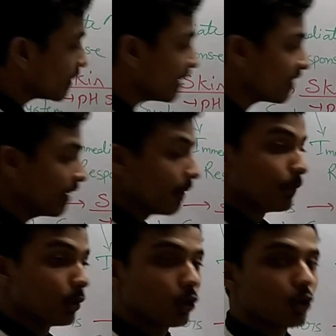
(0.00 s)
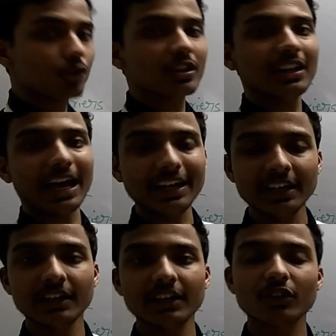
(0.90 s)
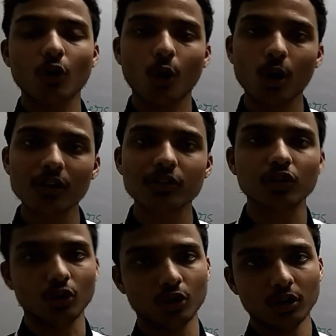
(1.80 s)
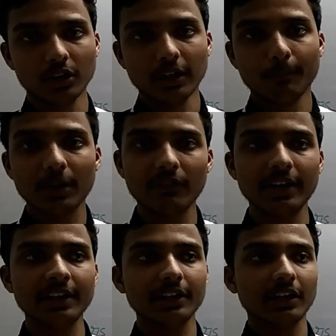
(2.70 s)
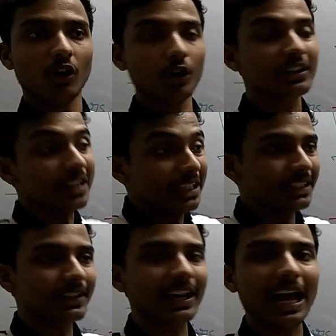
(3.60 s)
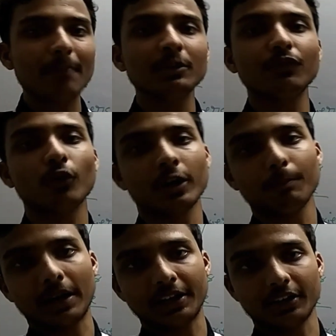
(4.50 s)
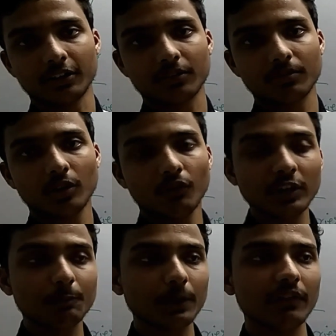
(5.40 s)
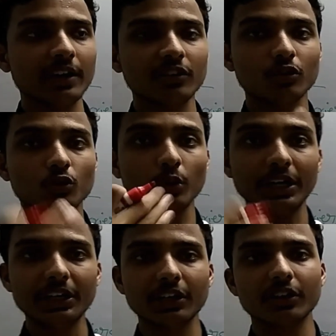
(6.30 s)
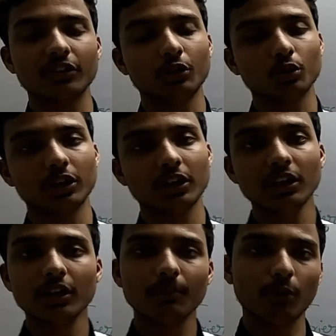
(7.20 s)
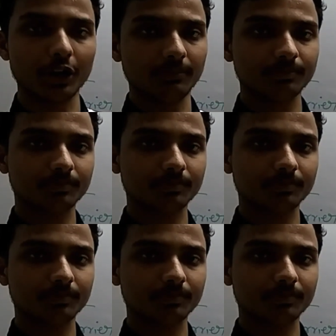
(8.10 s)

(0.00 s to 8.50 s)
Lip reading: This mucosal lining is also prevent, which it traps the foreign particles, which prevents to enter into the body.